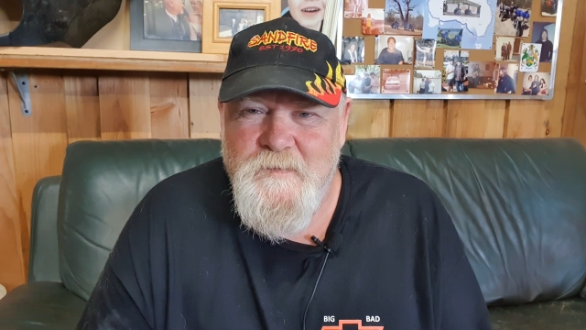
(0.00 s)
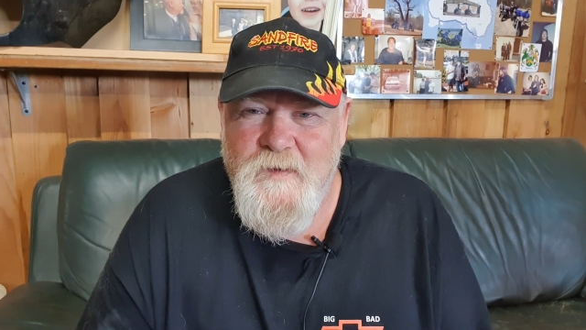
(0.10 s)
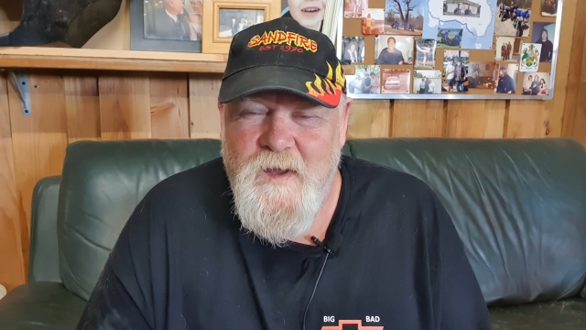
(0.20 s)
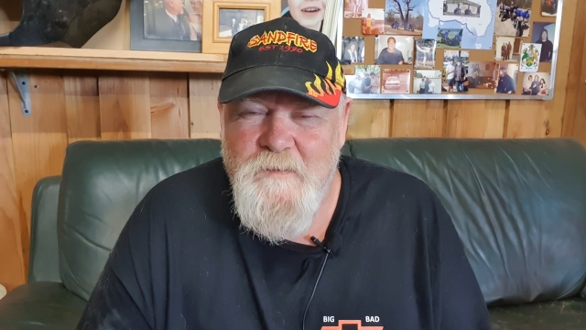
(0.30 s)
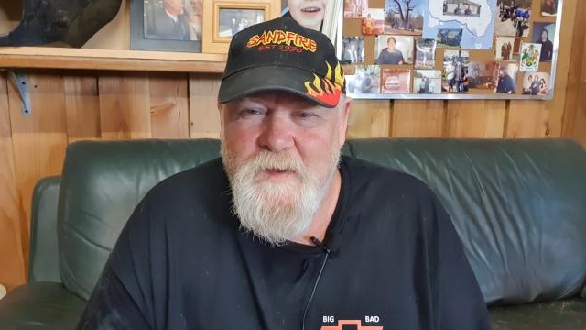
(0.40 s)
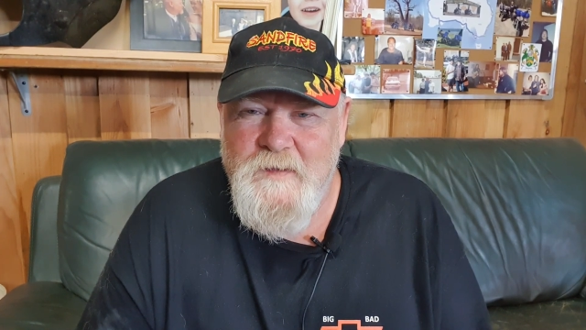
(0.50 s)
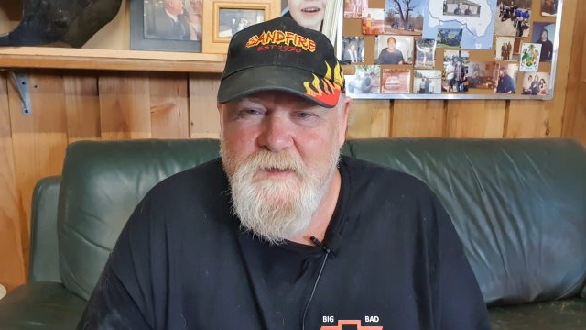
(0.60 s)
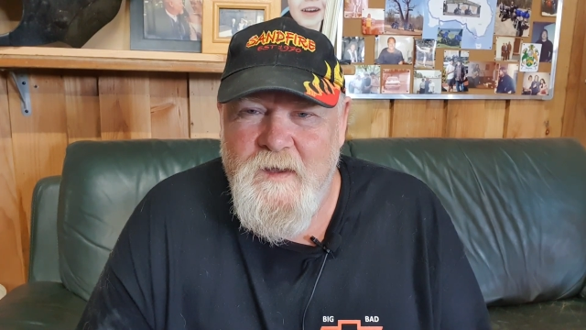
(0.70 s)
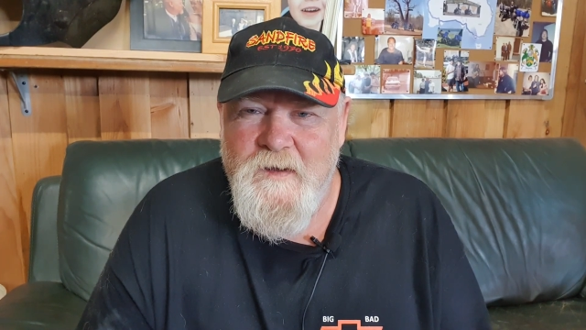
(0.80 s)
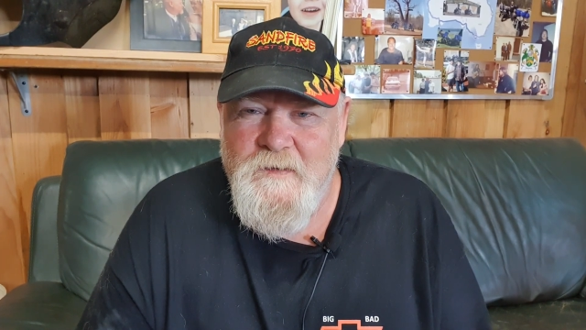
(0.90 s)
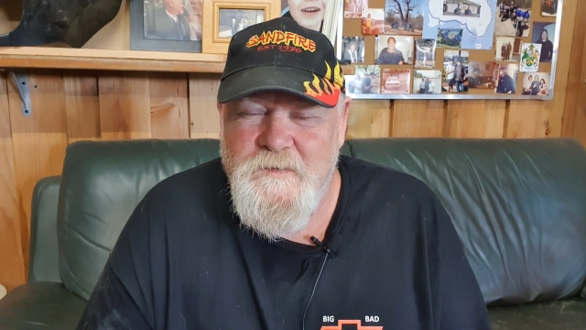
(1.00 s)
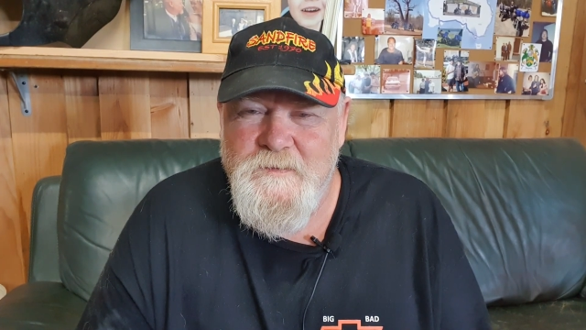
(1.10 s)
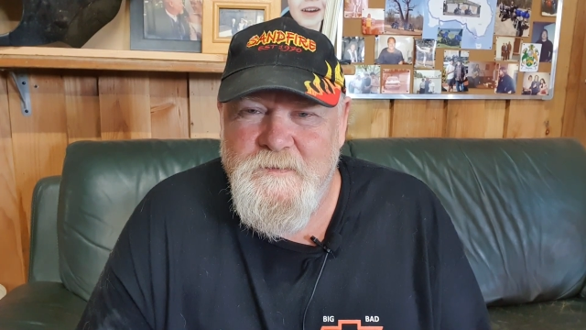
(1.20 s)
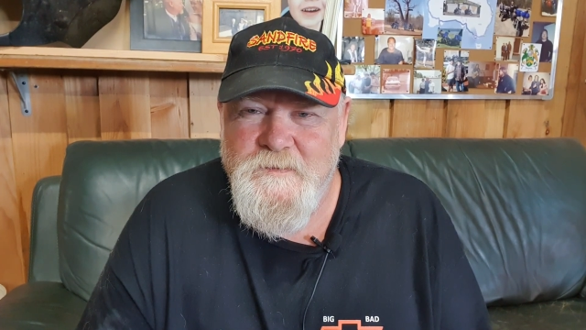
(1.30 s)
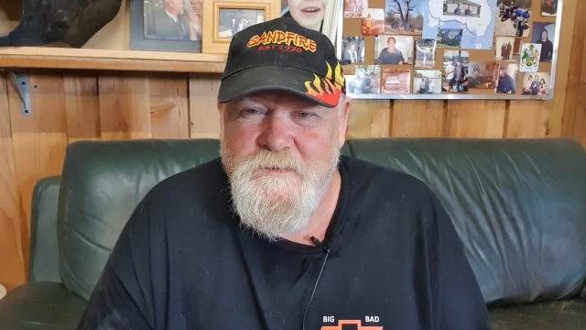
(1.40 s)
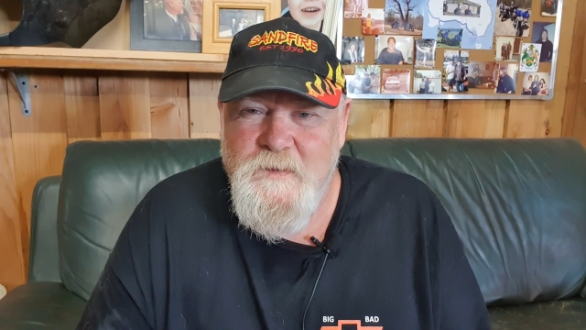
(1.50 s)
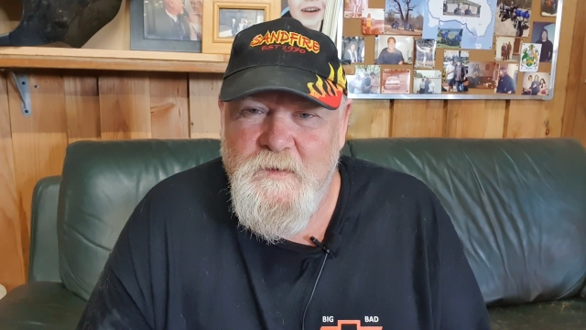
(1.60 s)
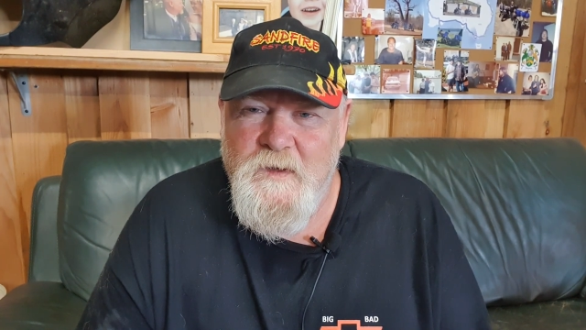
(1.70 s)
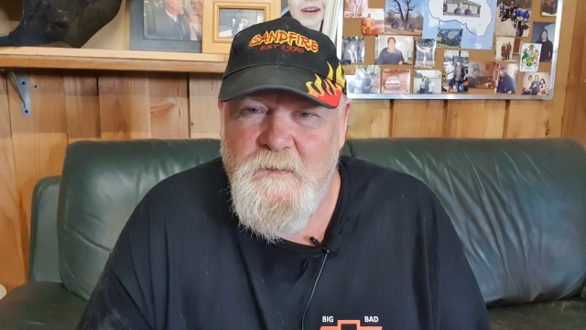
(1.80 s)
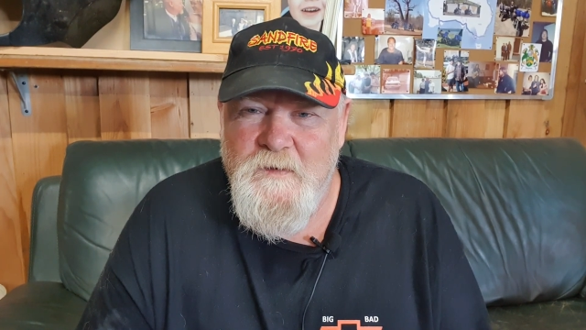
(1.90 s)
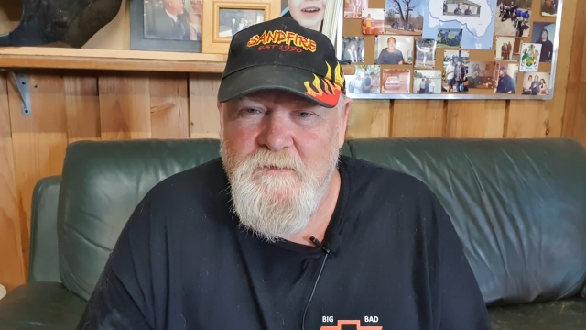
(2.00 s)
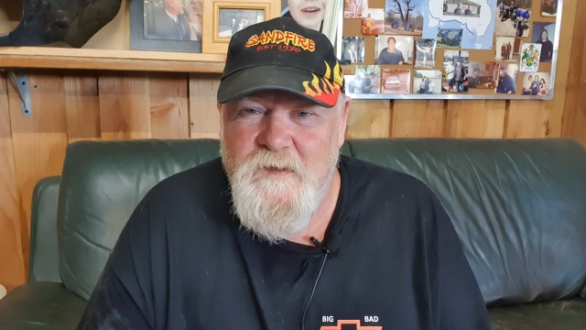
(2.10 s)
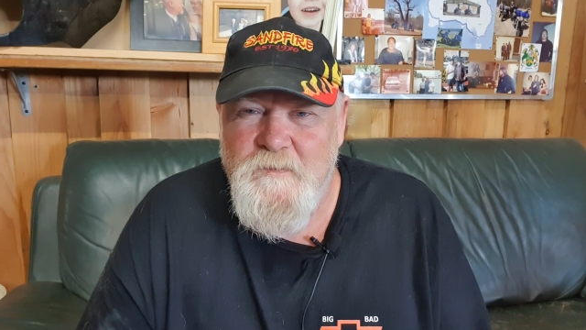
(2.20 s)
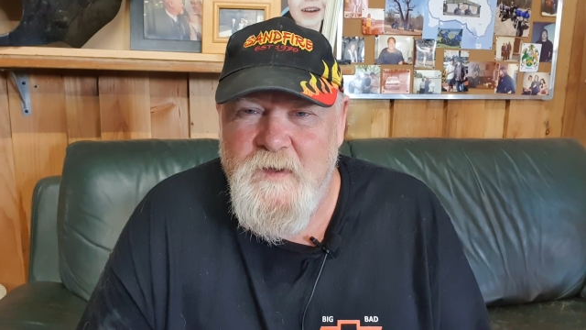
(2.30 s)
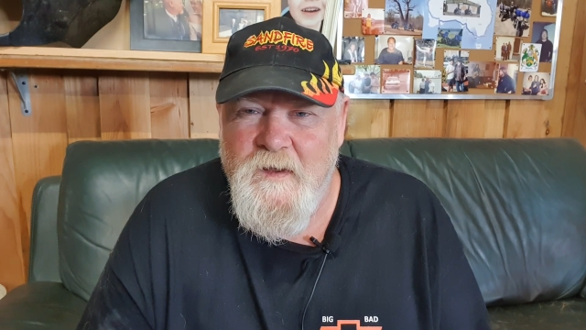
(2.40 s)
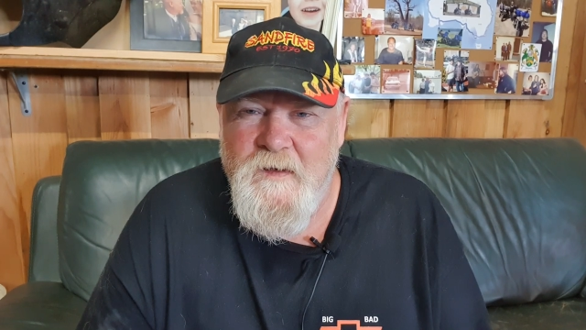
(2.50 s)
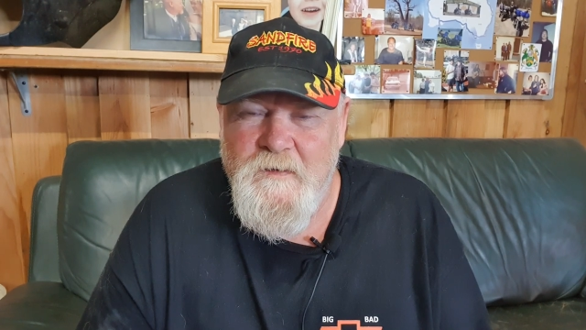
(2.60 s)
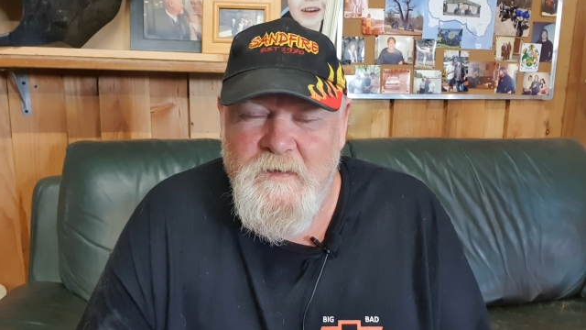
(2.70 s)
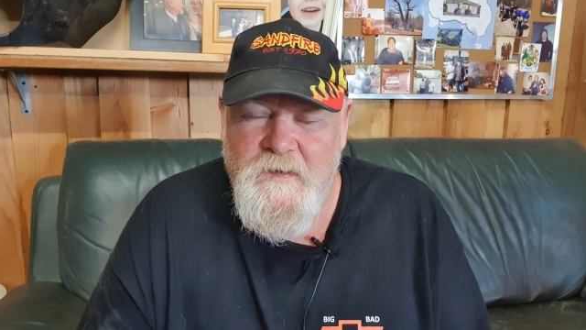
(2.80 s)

came back down and we were a little bit flipped out, and